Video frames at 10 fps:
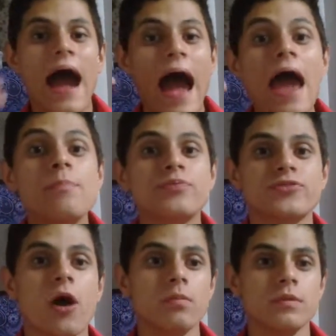eye
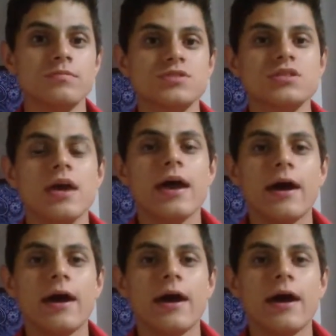problems,